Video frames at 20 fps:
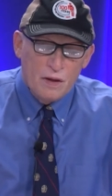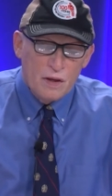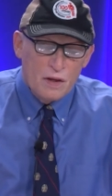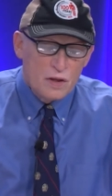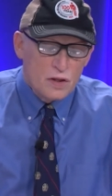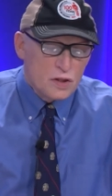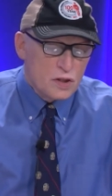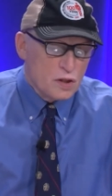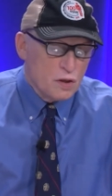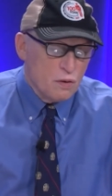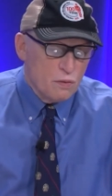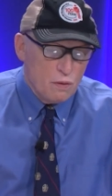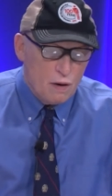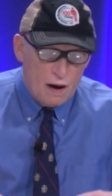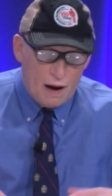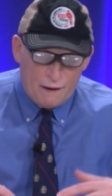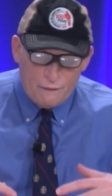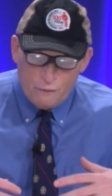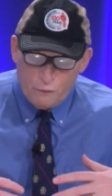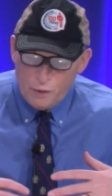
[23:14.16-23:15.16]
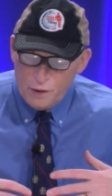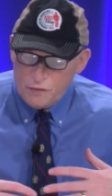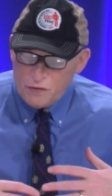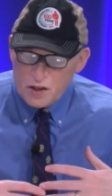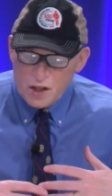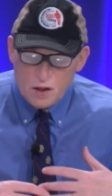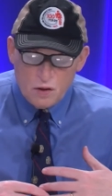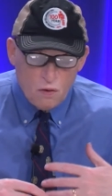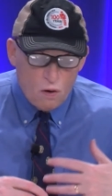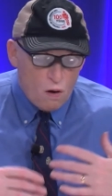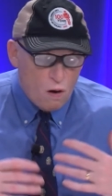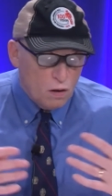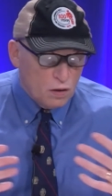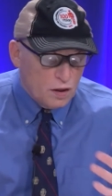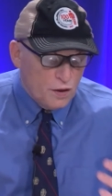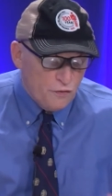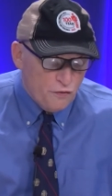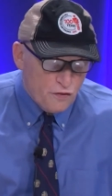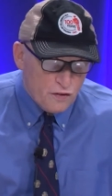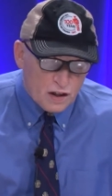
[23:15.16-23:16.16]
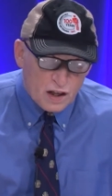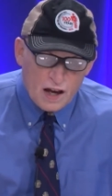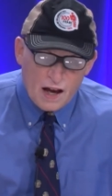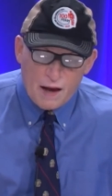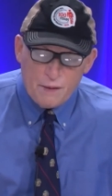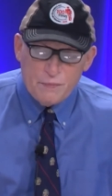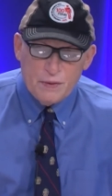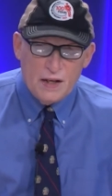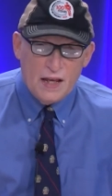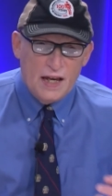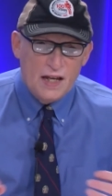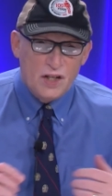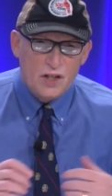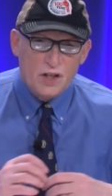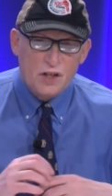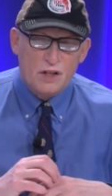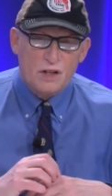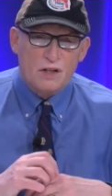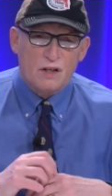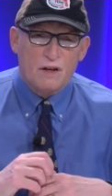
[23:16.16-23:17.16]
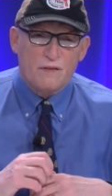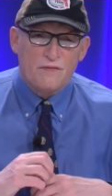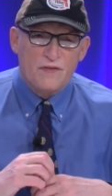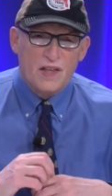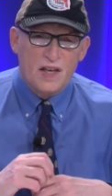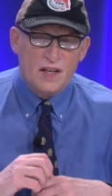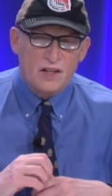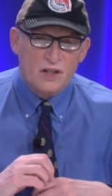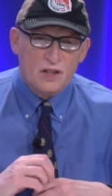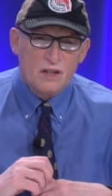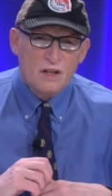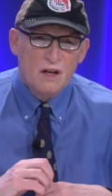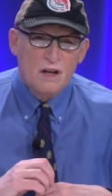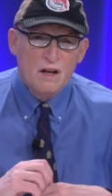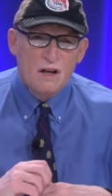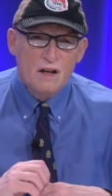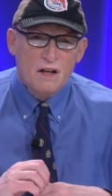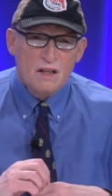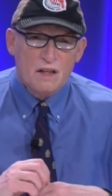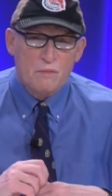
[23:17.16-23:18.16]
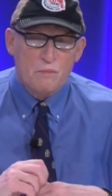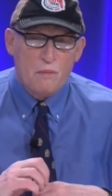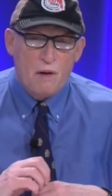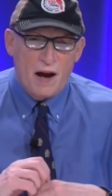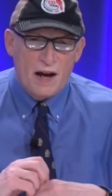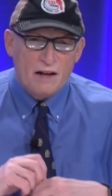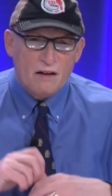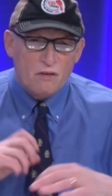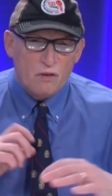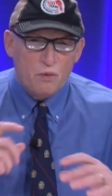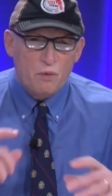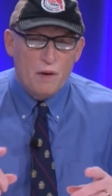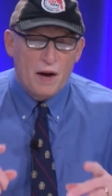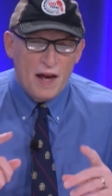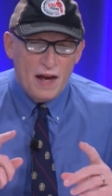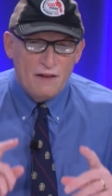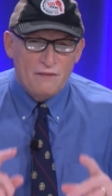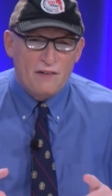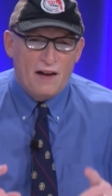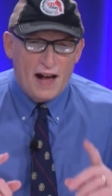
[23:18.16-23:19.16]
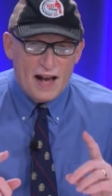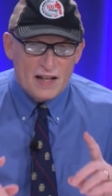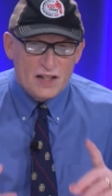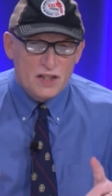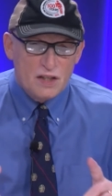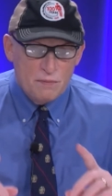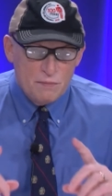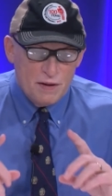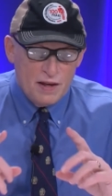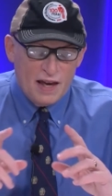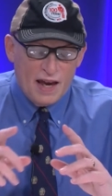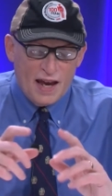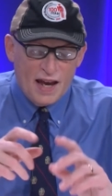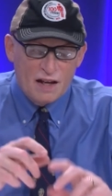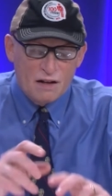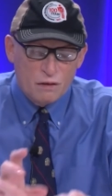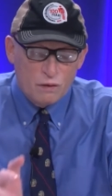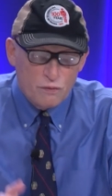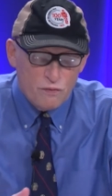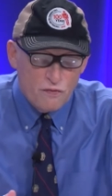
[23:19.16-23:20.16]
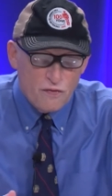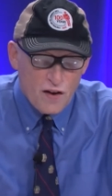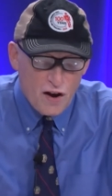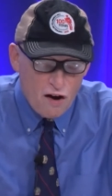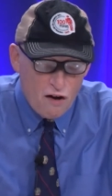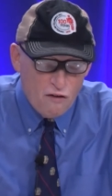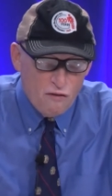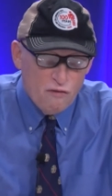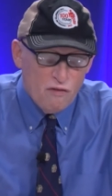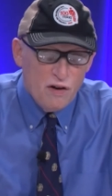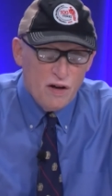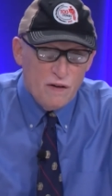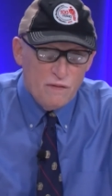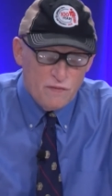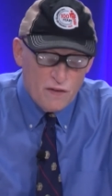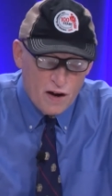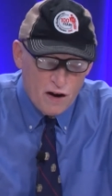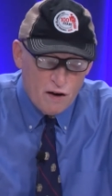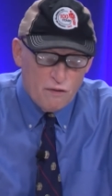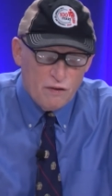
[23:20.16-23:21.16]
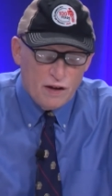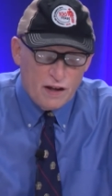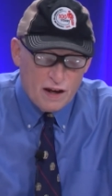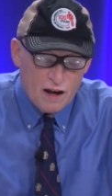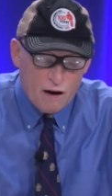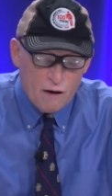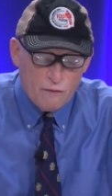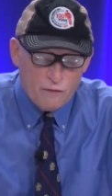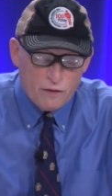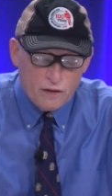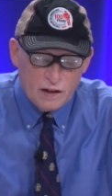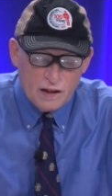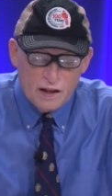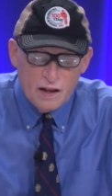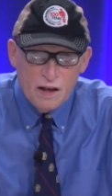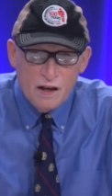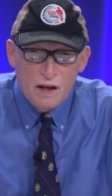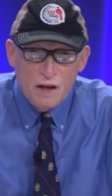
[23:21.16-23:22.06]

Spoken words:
So we've seen all different combinations of this. The microwave has to be handled very, very carefully.